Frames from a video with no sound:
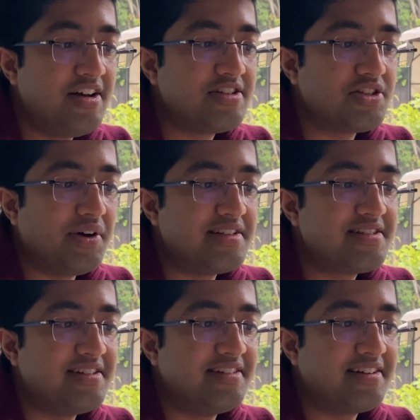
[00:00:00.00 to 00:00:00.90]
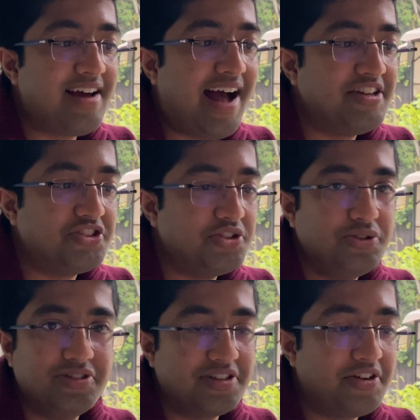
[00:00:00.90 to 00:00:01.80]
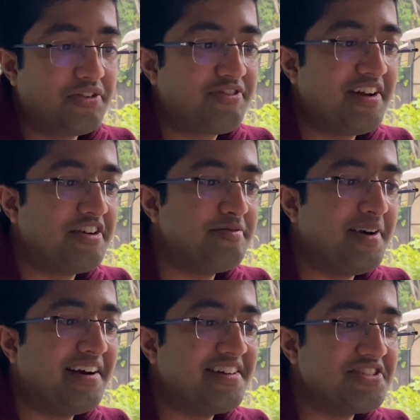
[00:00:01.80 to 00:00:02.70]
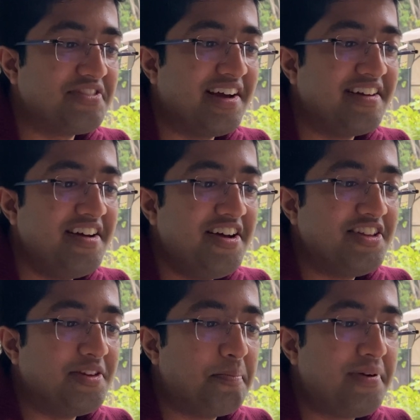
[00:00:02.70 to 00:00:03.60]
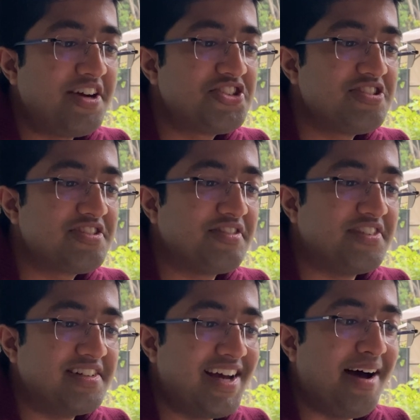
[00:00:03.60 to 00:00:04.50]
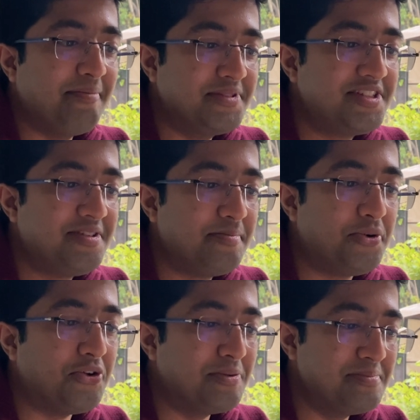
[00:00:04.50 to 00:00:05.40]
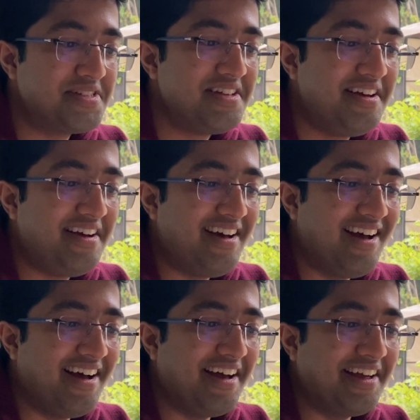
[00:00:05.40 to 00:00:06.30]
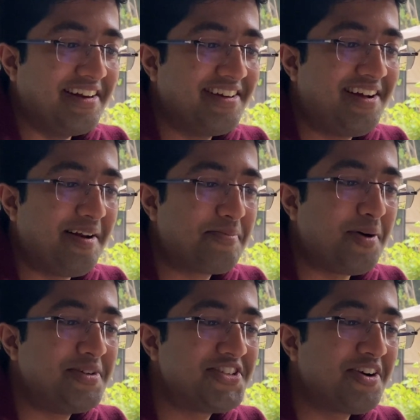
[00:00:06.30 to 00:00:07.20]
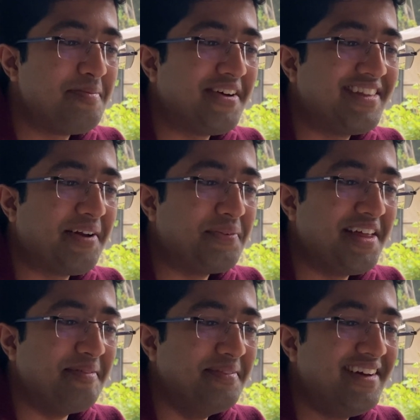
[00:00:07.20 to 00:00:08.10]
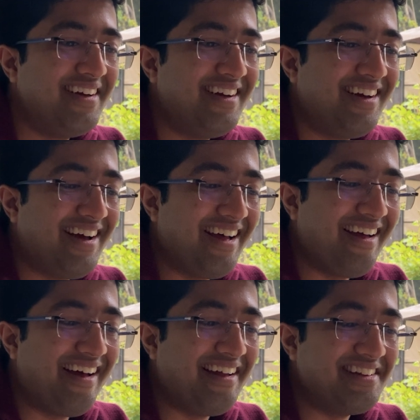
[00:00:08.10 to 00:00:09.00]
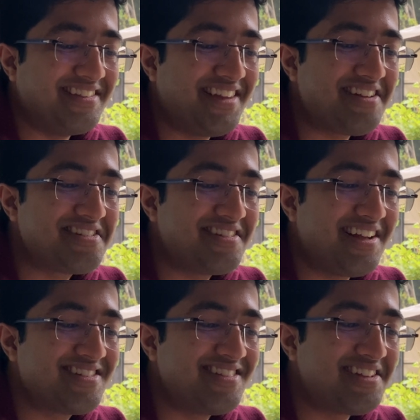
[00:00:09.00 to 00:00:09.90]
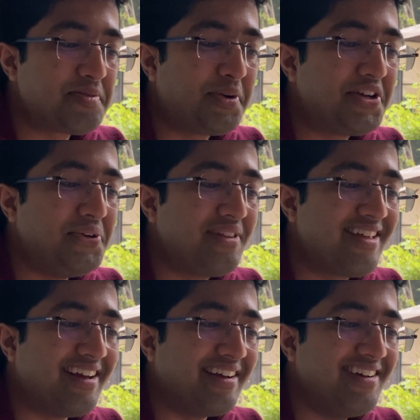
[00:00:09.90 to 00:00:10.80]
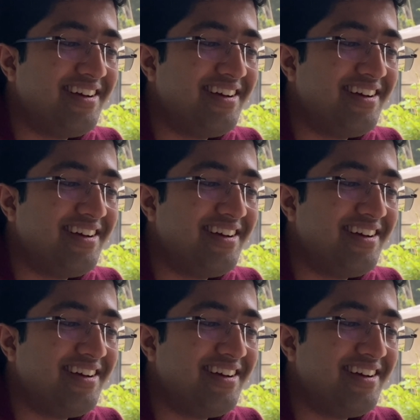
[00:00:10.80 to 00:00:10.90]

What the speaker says: So I see that Andrew, who's a good friend of mine, has read The Pleasures of the Damned poems, and I'll probably talk about that with him. And that's a pretty cool thing.